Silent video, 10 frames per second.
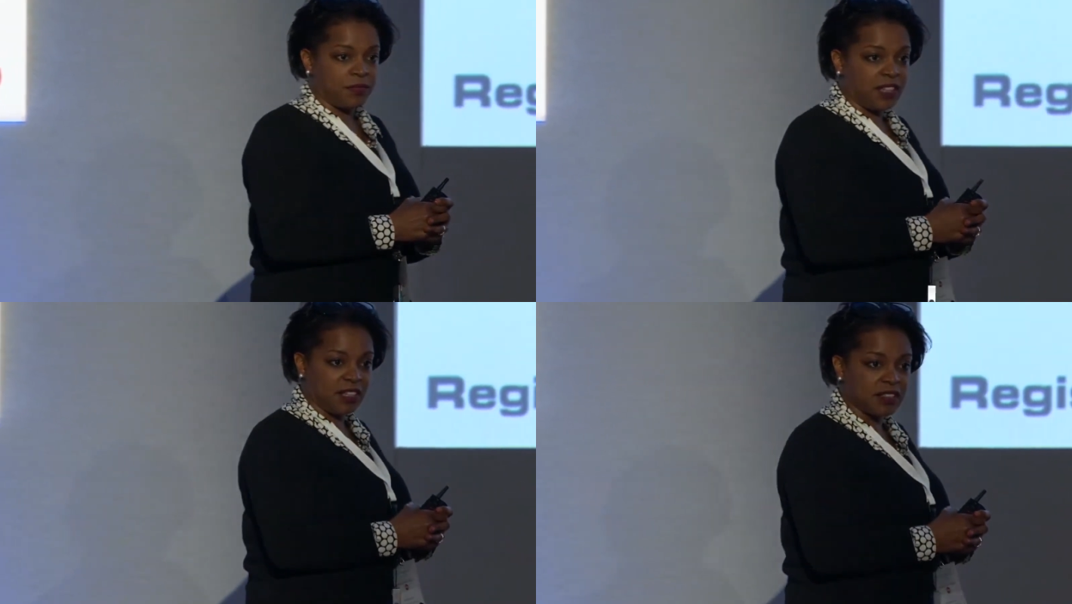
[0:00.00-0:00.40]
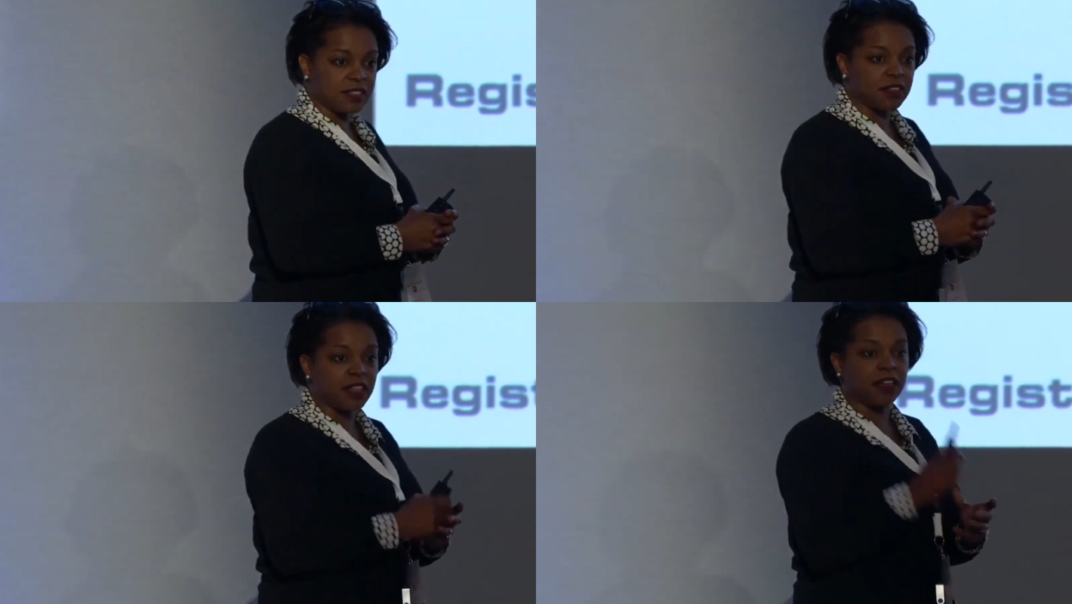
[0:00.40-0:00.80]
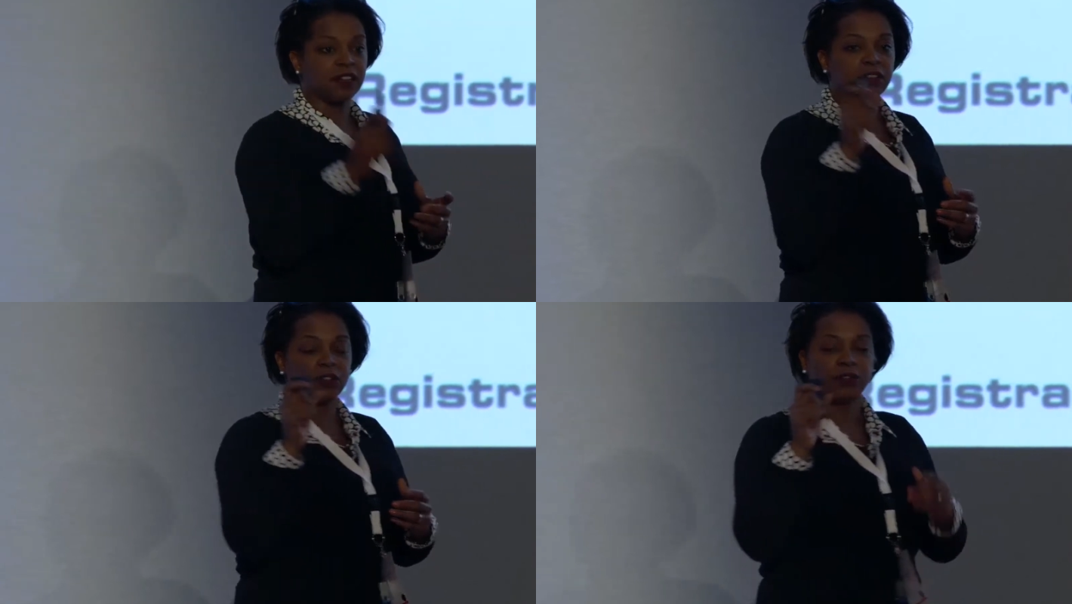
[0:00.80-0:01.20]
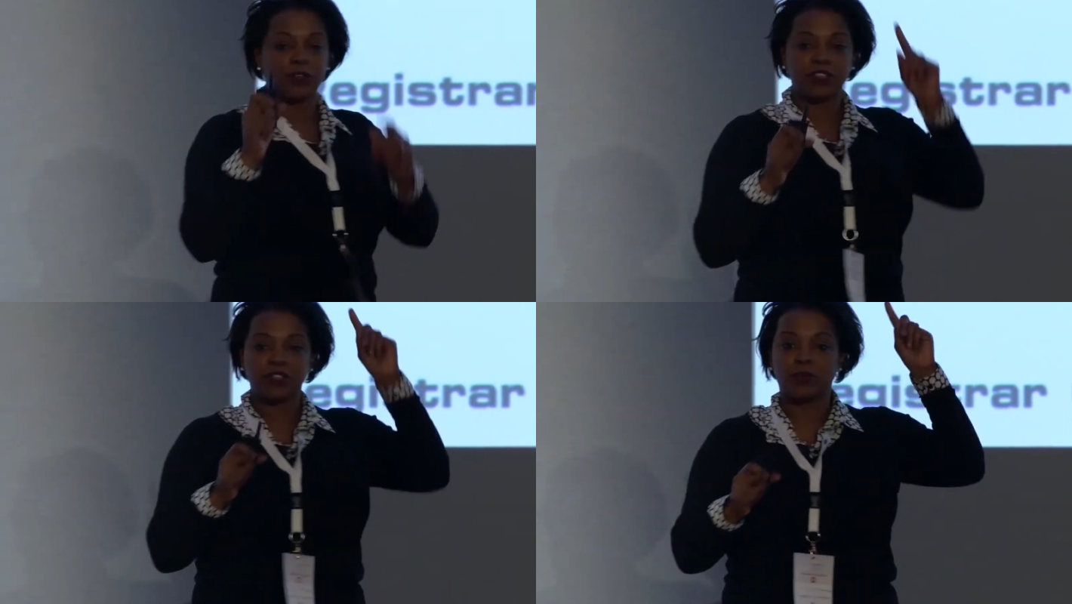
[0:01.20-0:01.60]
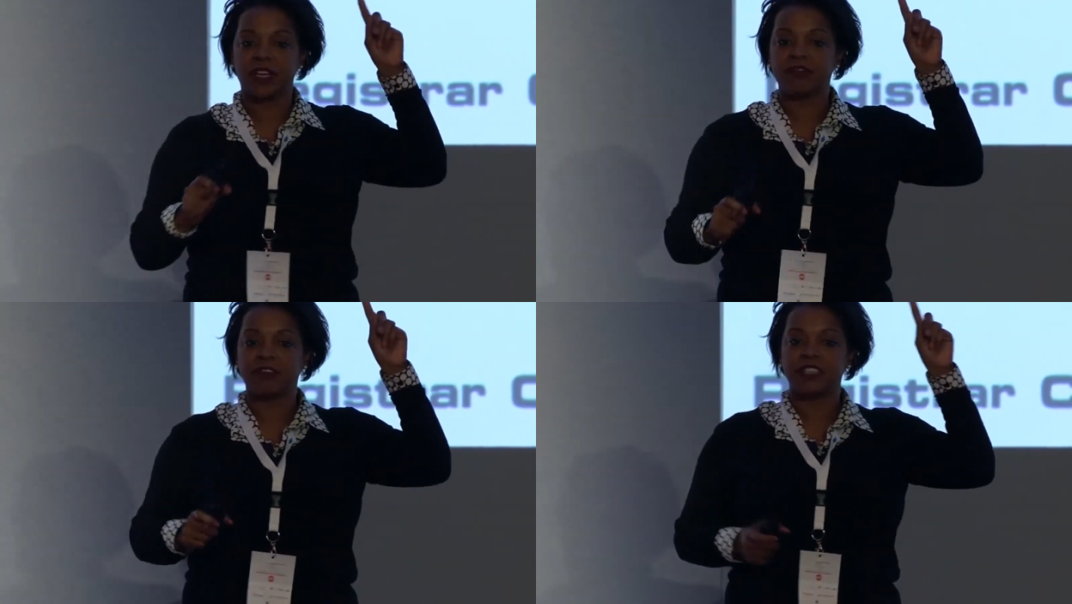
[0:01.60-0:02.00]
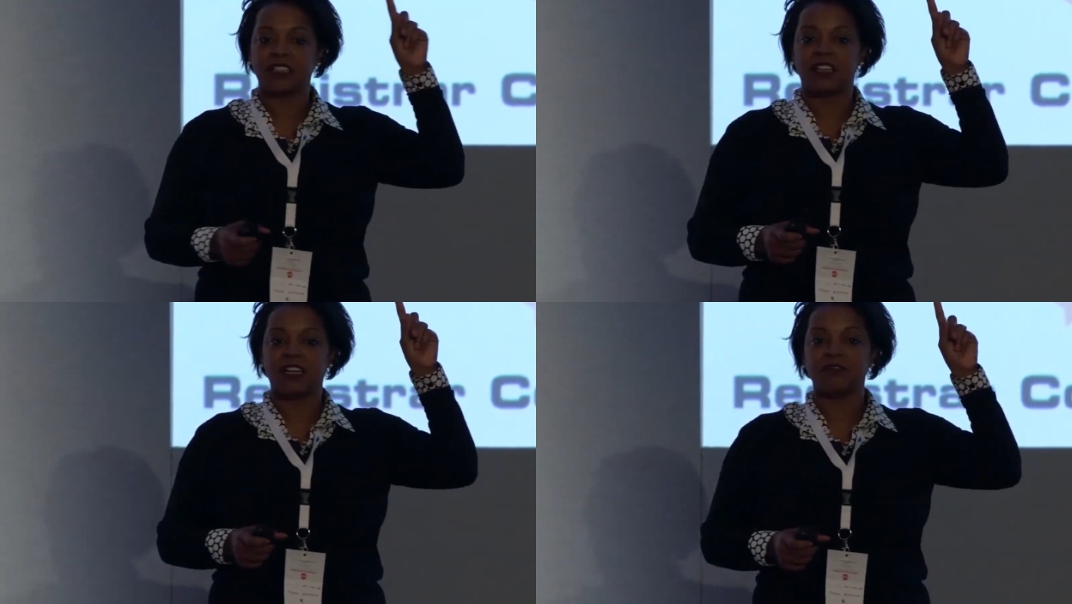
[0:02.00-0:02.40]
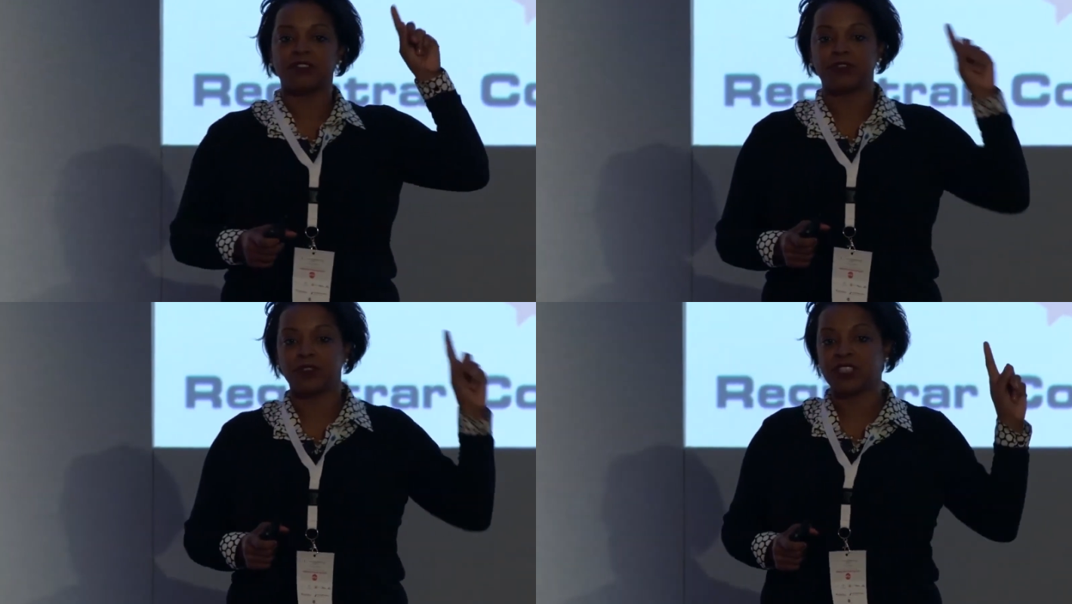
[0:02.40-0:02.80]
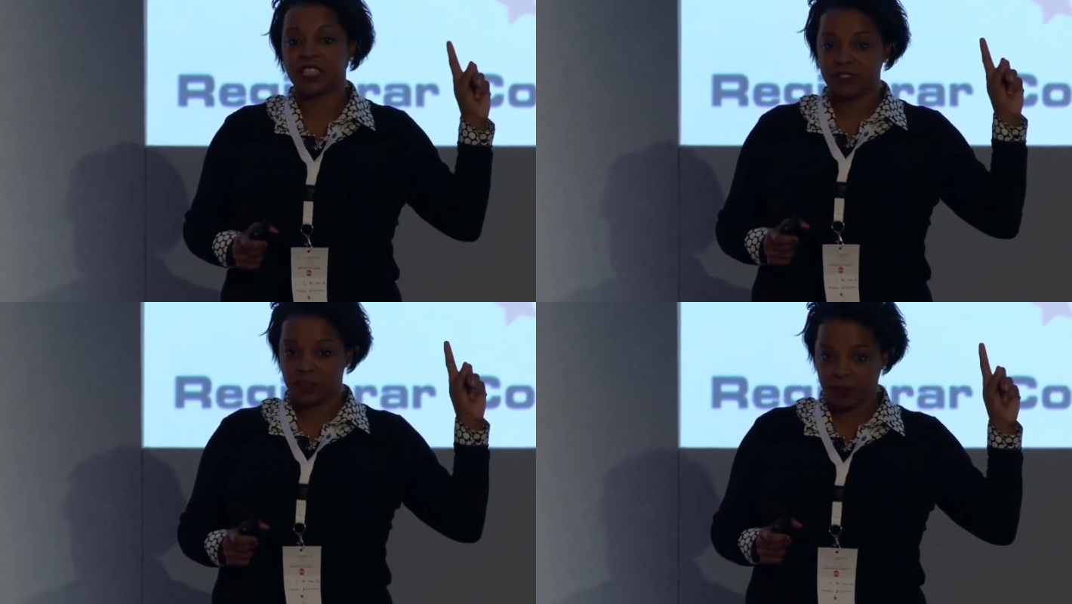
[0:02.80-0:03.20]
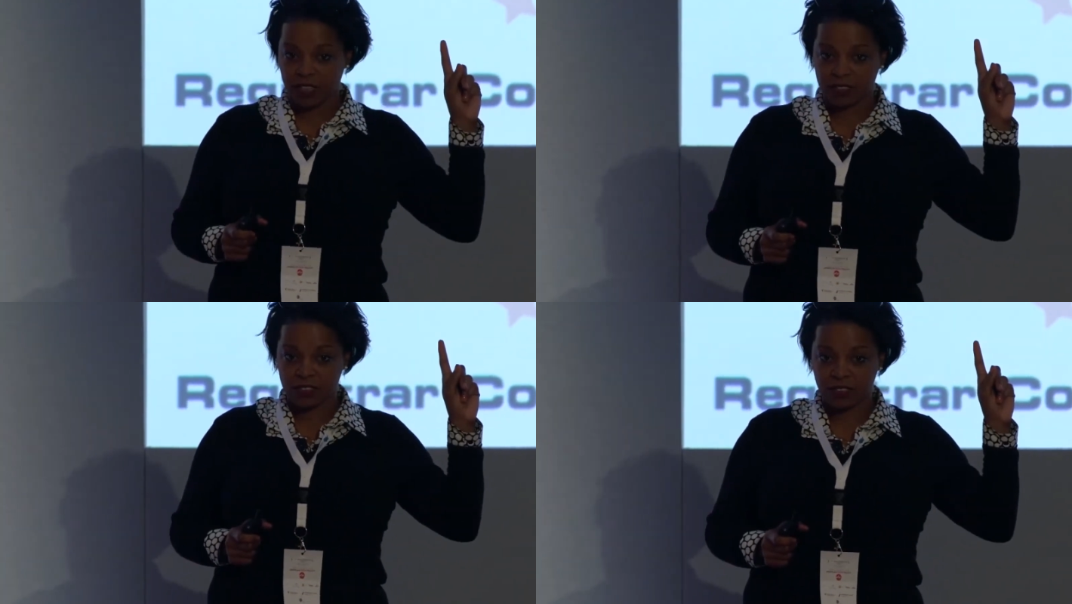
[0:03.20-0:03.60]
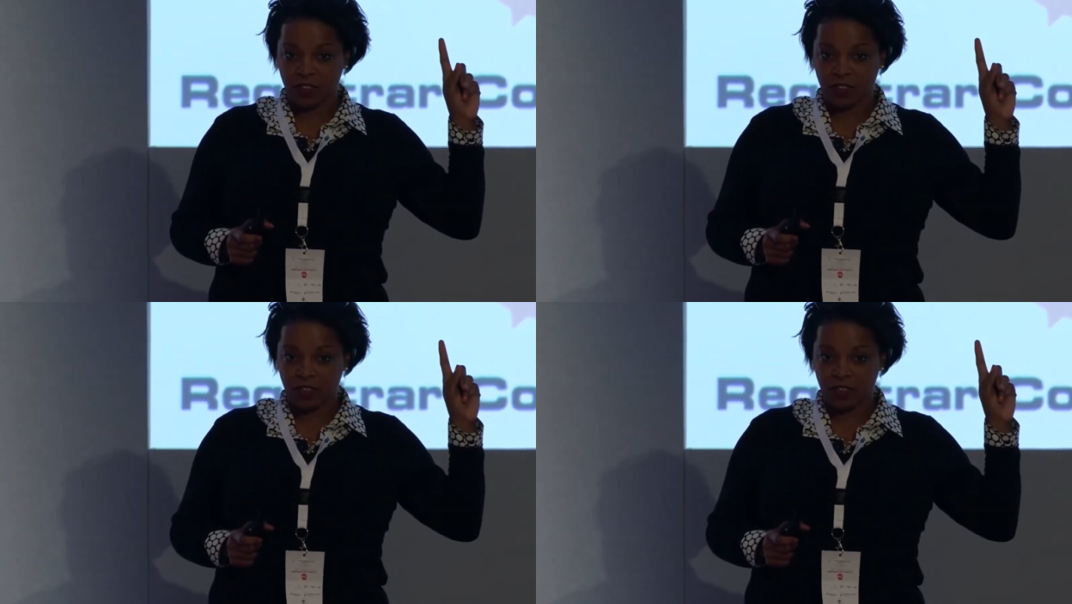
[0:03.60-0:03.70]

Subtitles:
is that the first wave of deadline for food safety plans